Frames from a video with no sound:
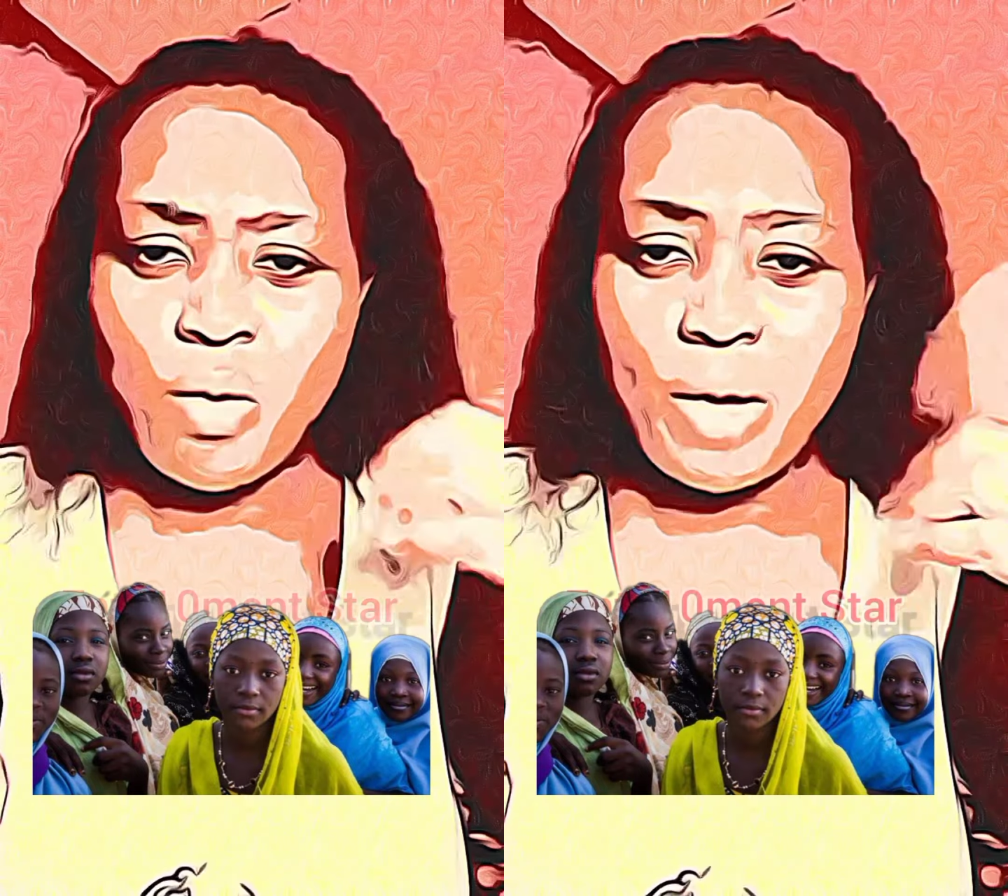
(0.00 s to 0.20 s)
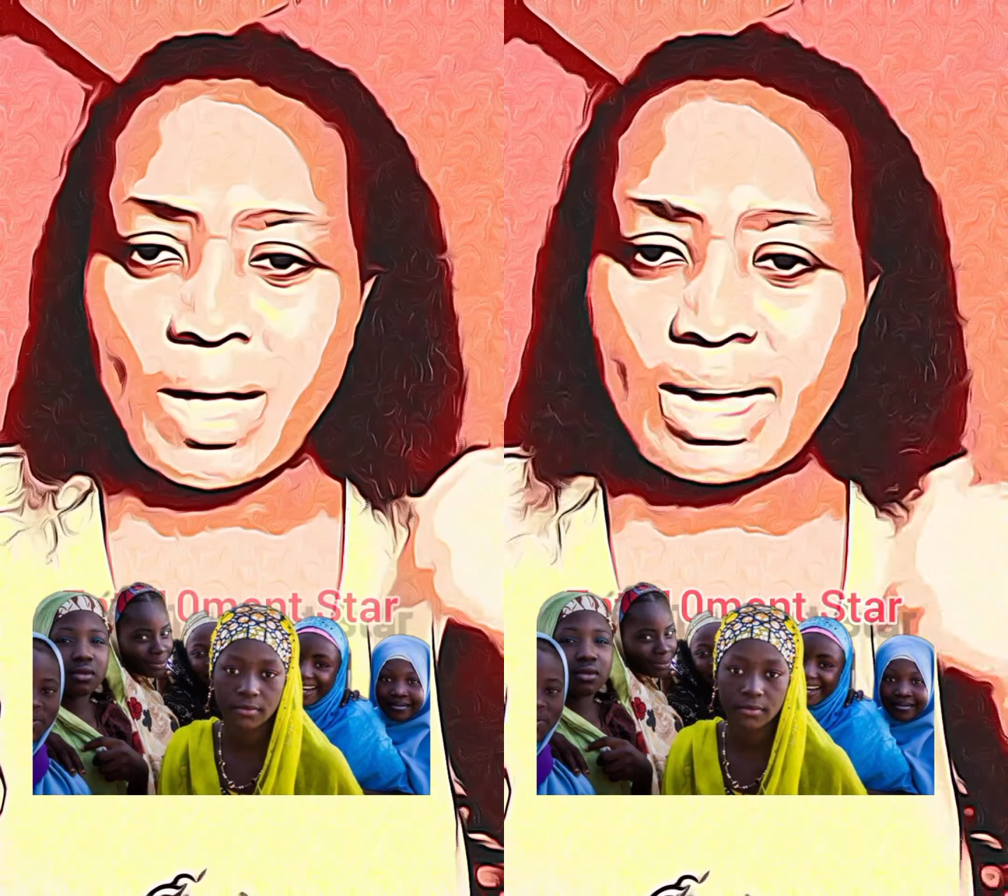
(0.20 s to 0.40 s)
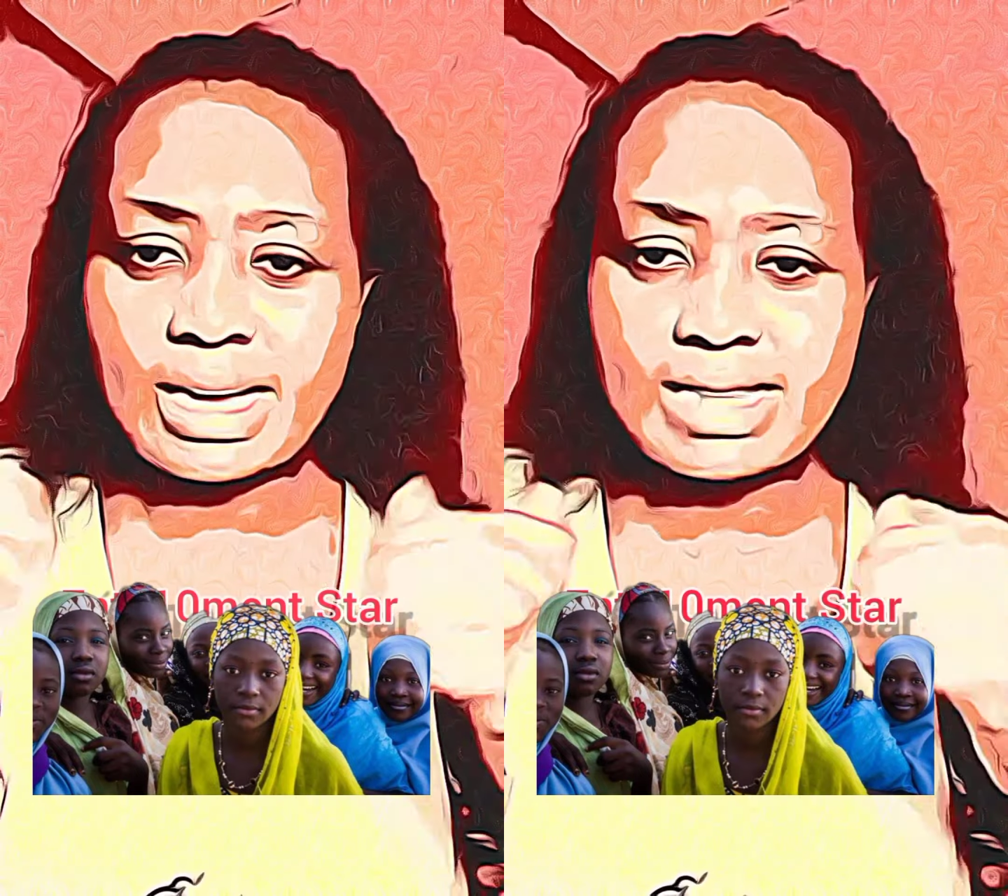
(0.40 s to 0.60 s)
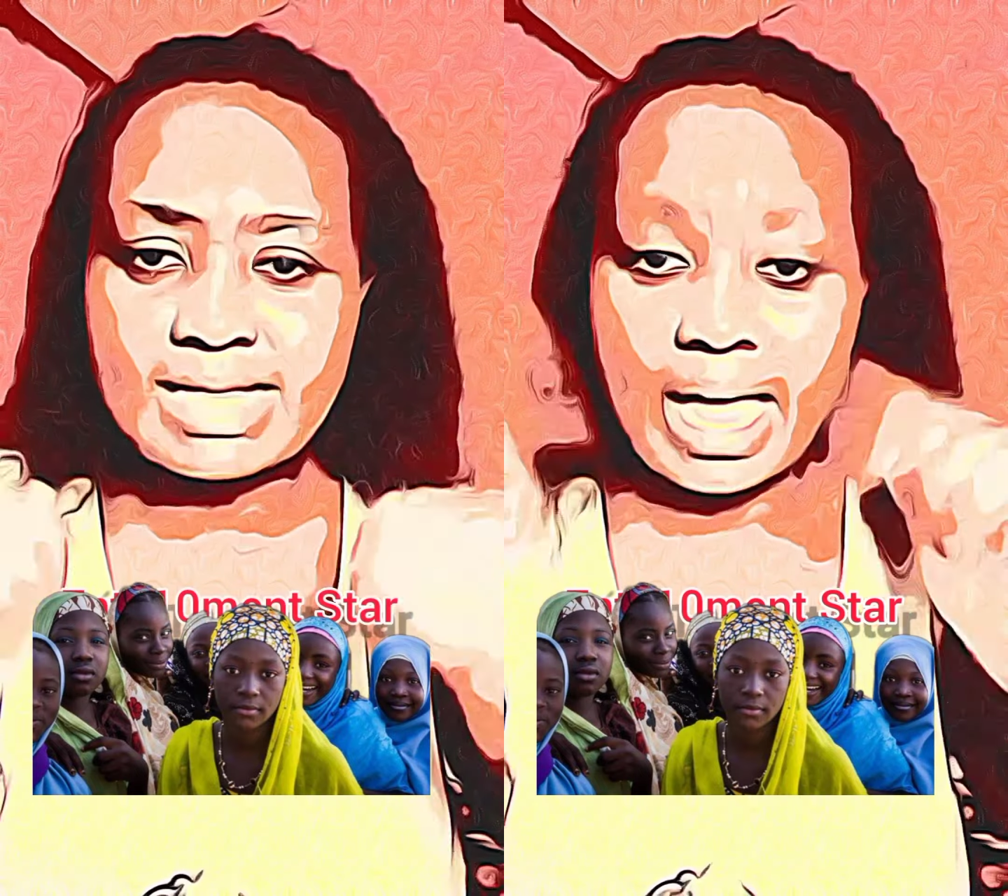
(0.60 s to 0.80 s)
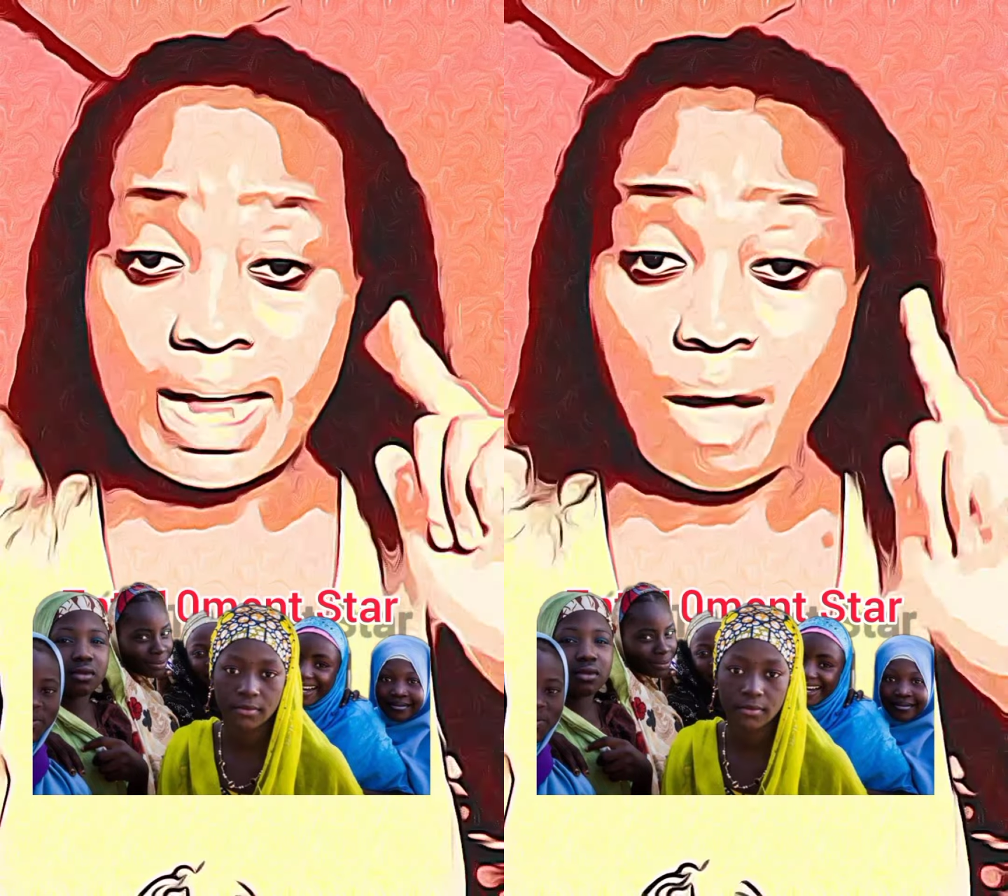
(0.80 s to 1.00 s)
we will
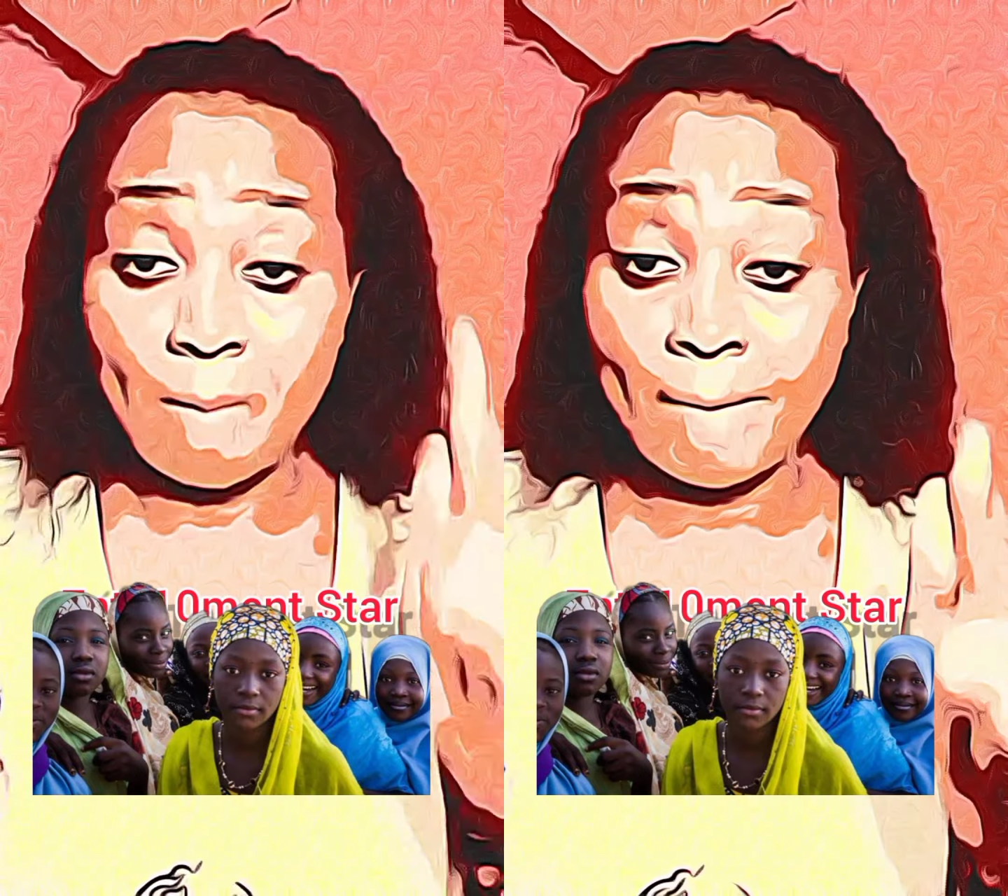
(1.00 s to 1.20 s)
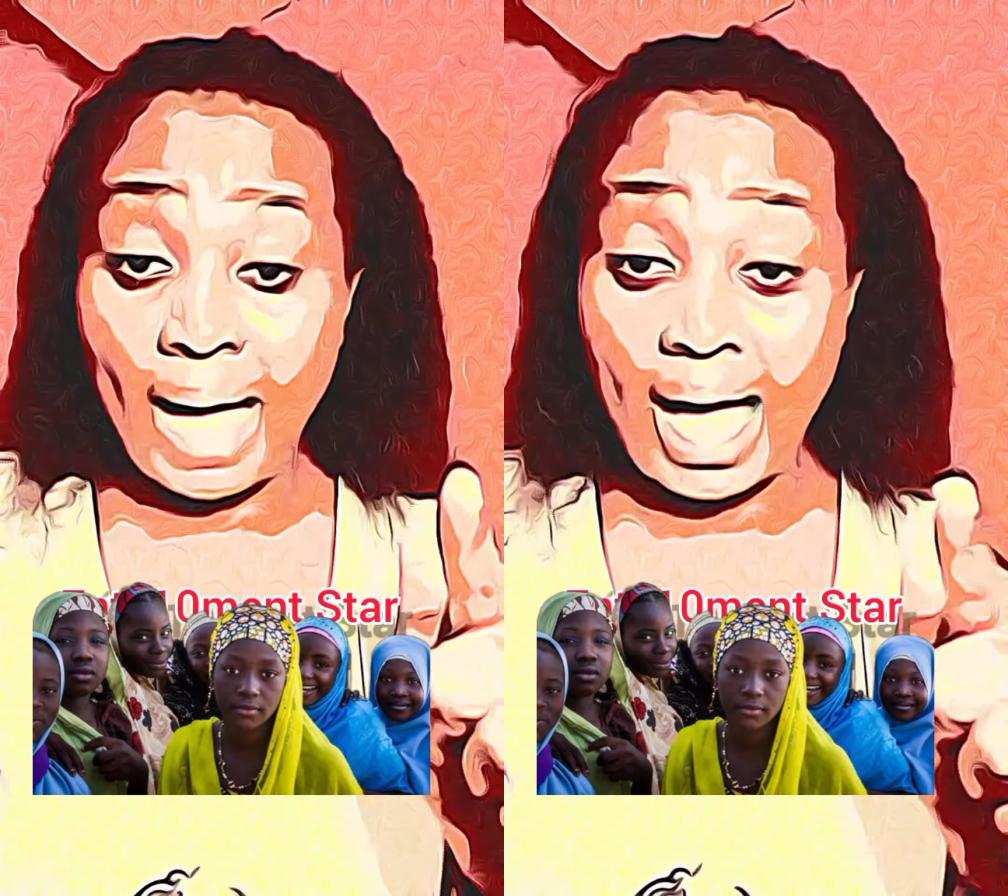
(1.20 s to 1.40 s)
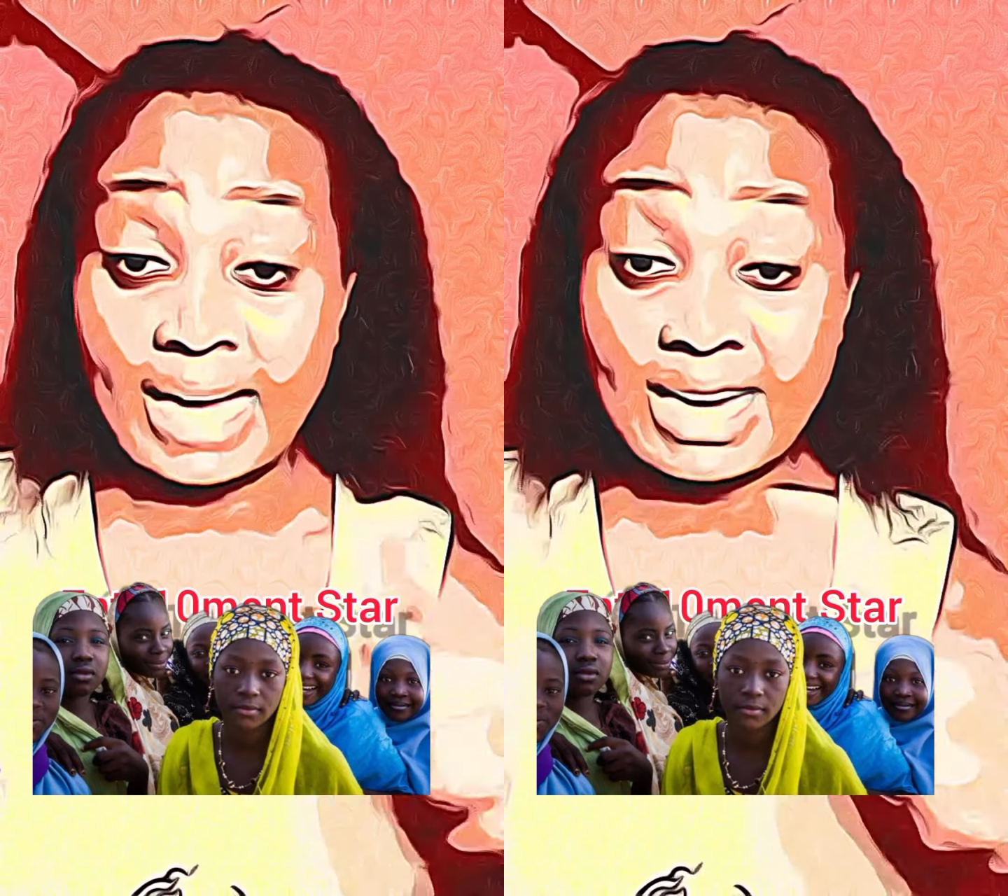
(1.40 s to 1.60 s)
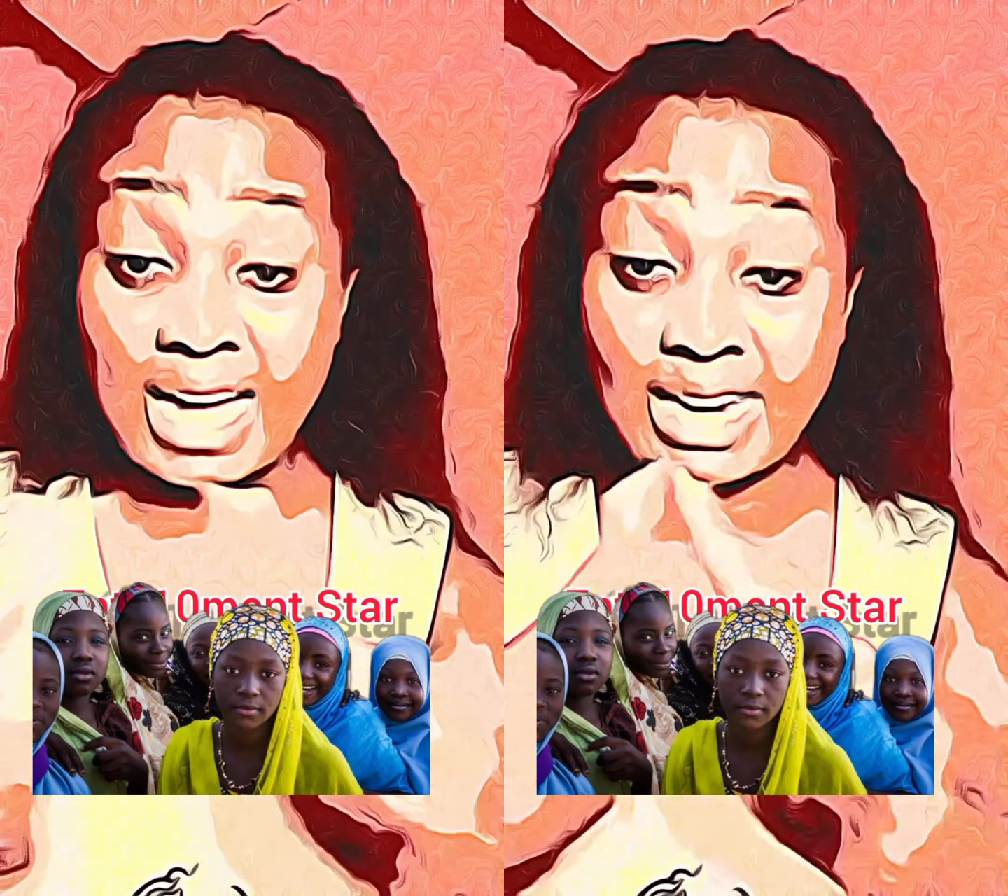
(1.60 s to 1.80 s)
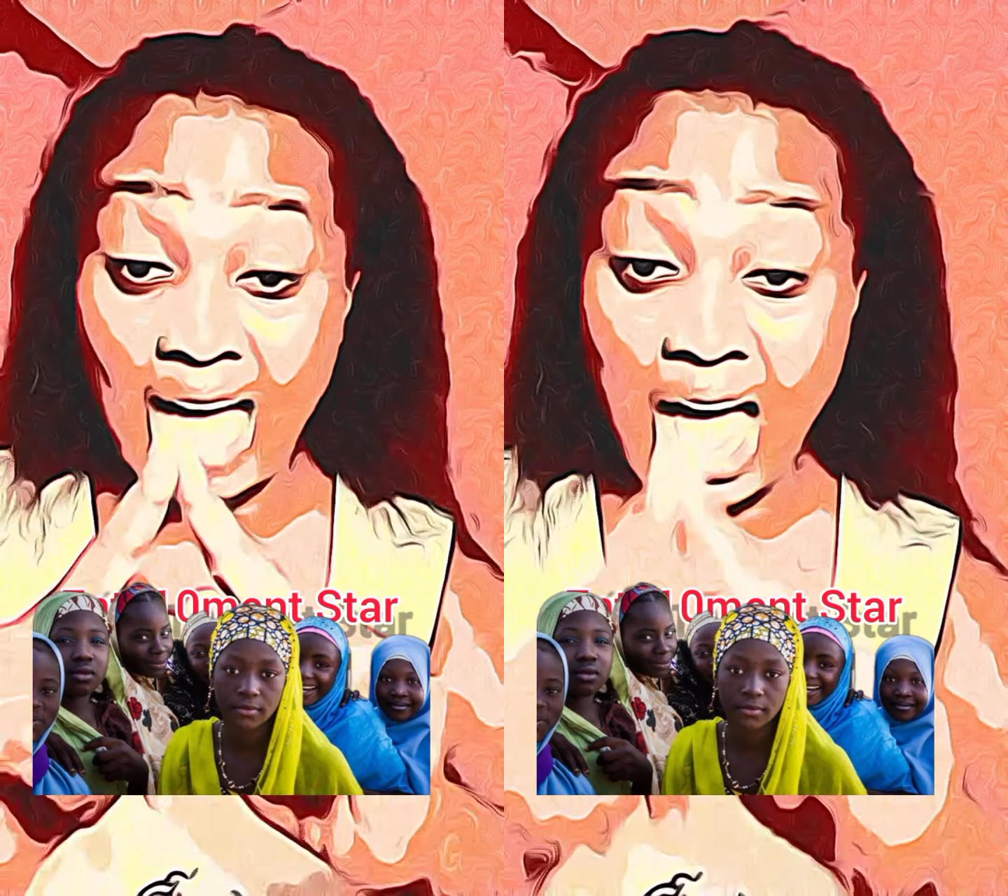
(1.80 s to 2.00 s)
quickly say in our mind